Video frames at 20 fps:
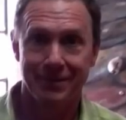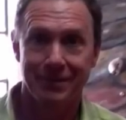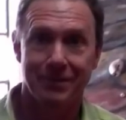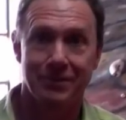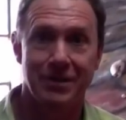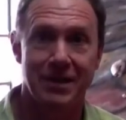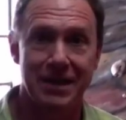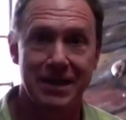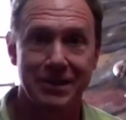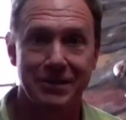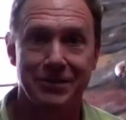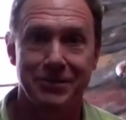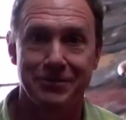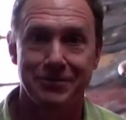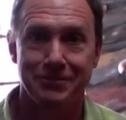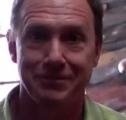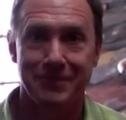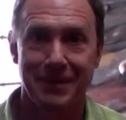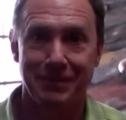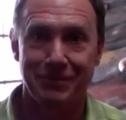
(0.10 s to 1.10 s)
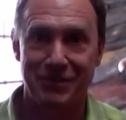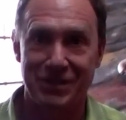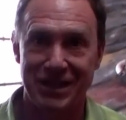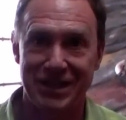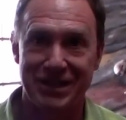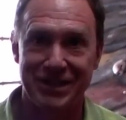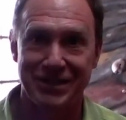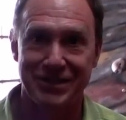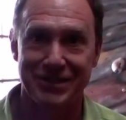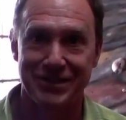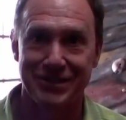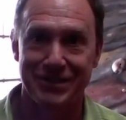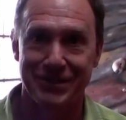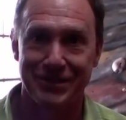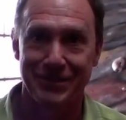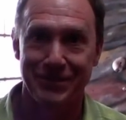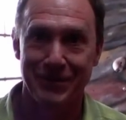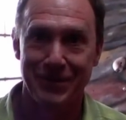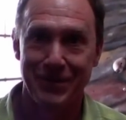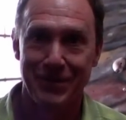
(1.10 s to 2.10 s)
Greetings, I'm Gene
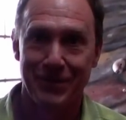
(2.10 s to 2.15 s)
Kissler,